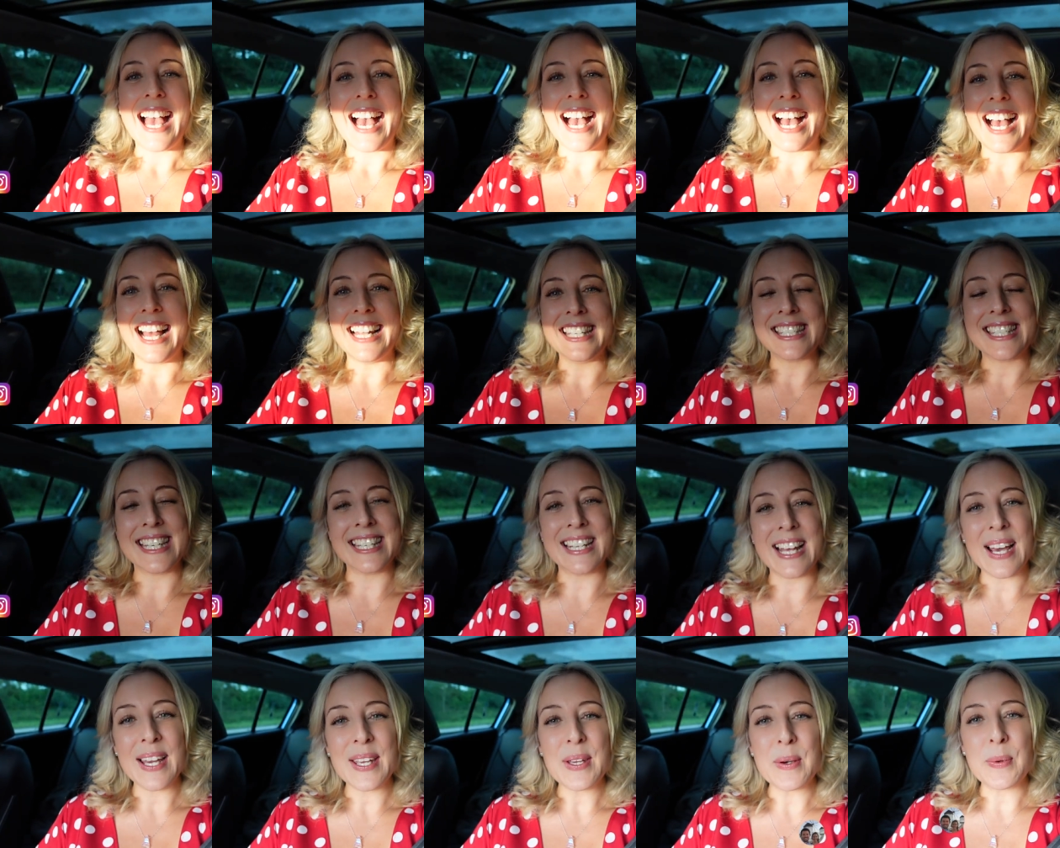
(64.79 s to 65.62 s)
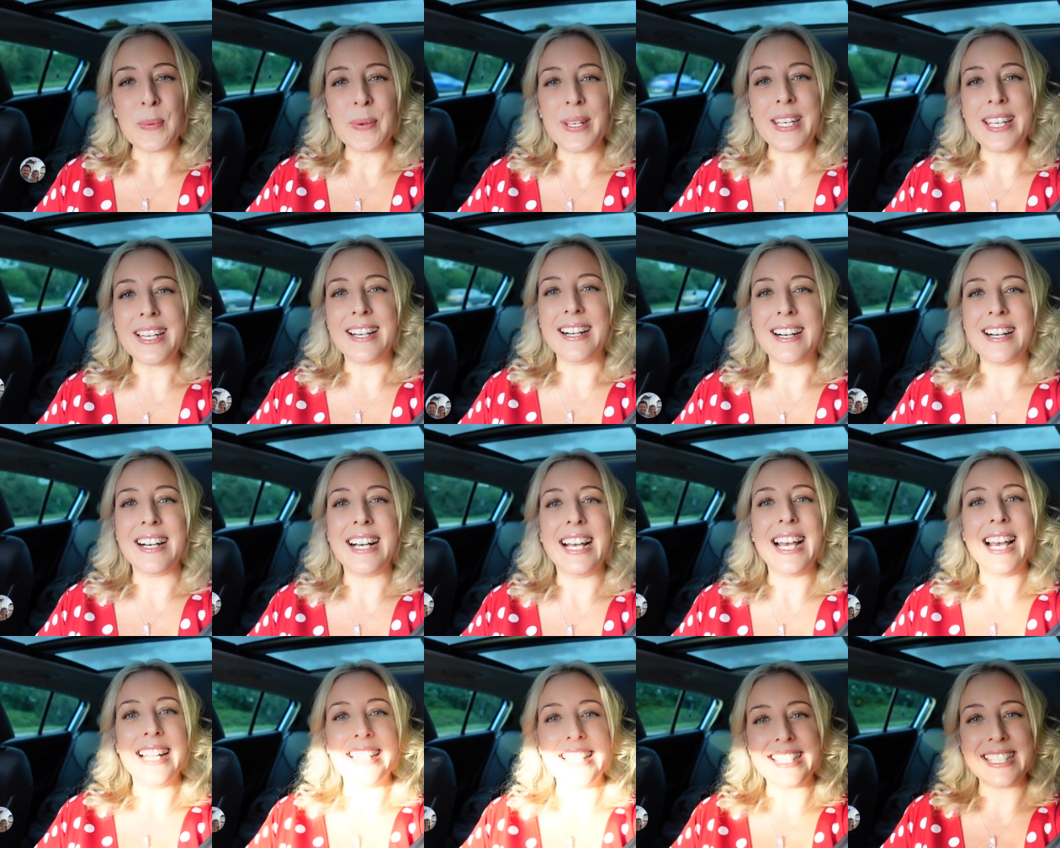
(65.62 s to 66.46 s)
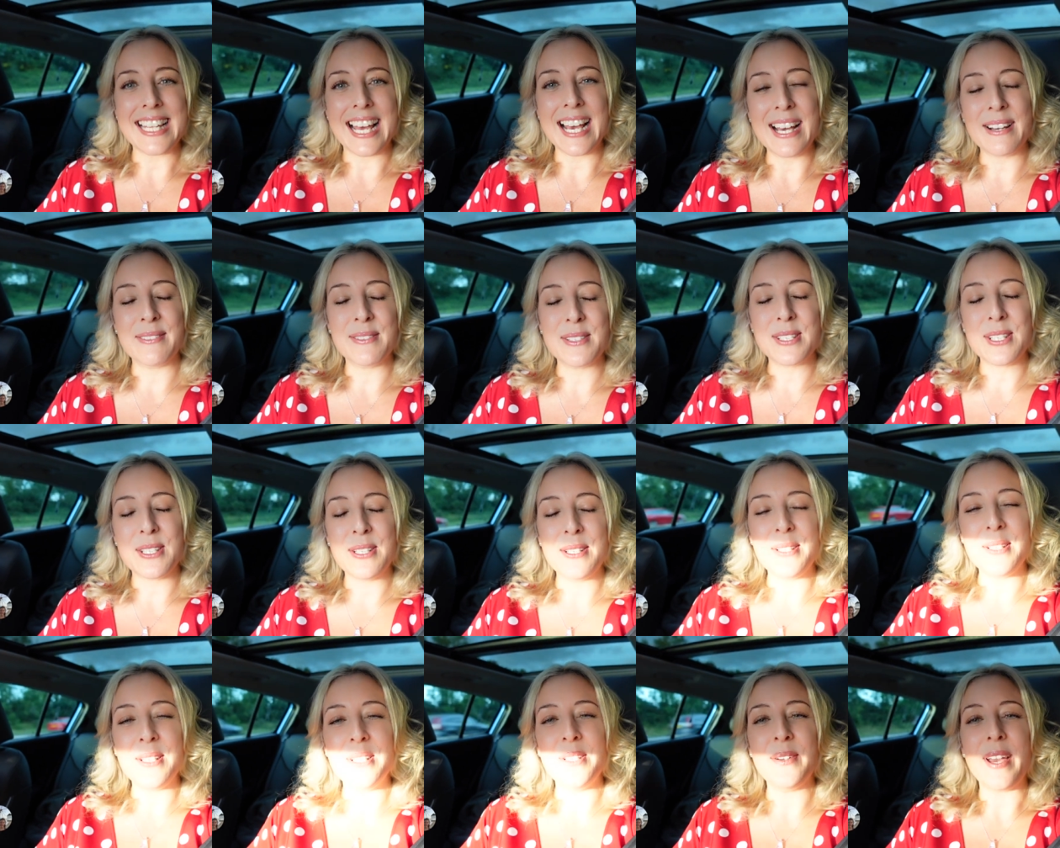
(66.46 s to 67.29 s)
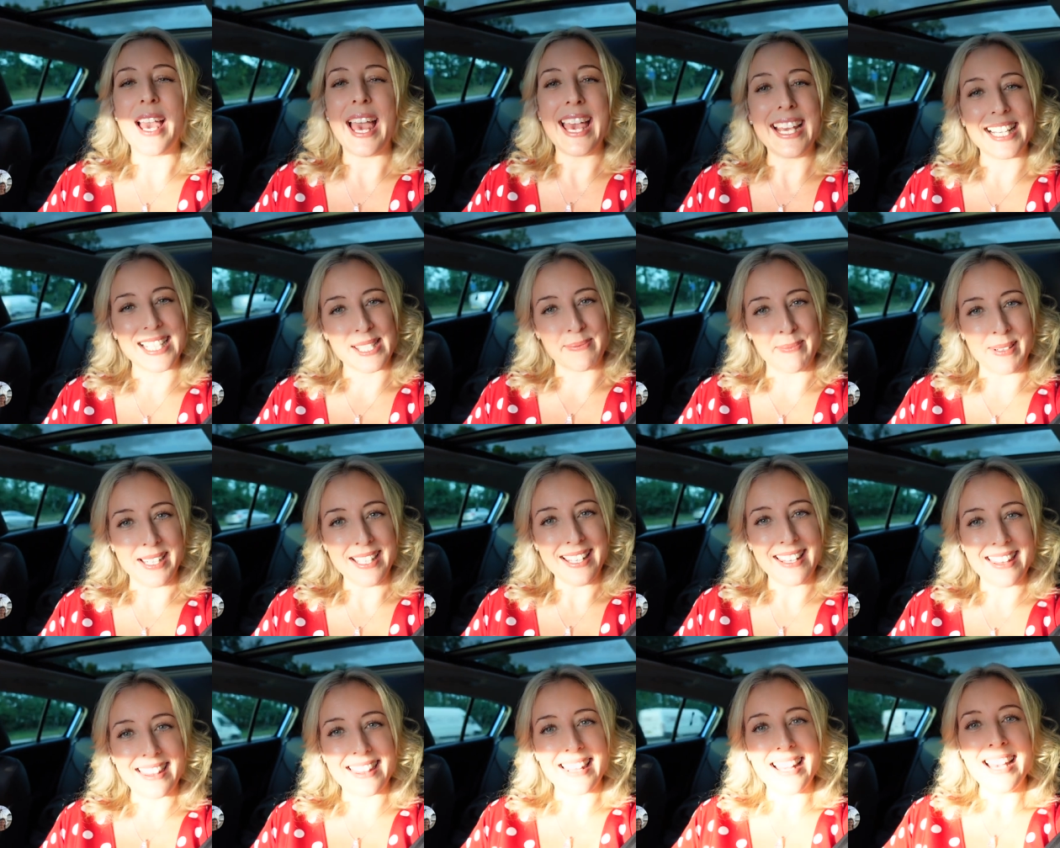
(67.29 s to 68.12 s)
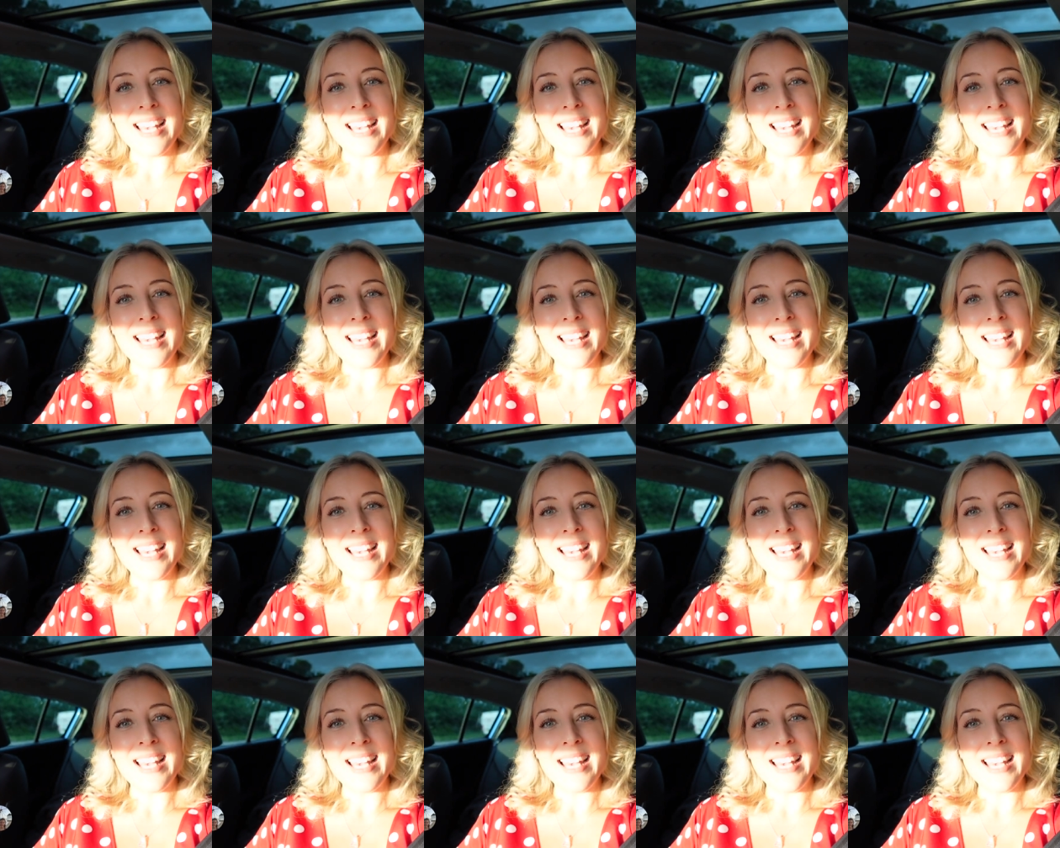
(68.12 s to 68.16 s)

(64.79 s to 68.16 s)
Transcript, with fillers: and tonight we are headed down to Exmouth